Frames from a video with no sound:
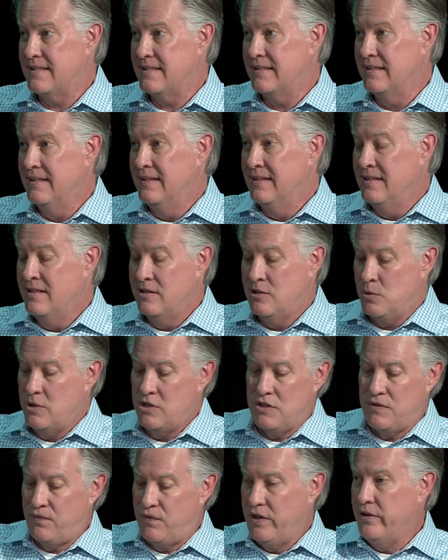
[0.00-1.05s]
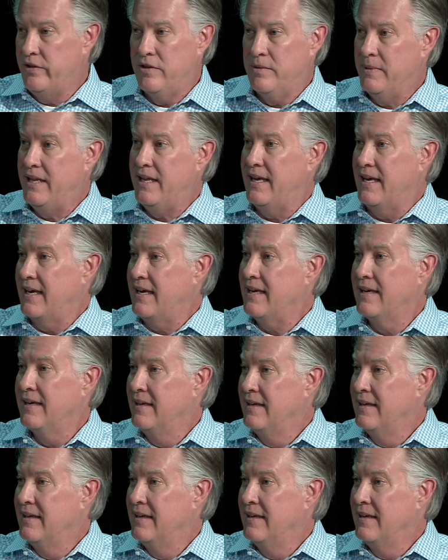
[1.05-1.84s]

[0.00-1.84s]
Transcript: Mm-hmm. So we just fill in the blank.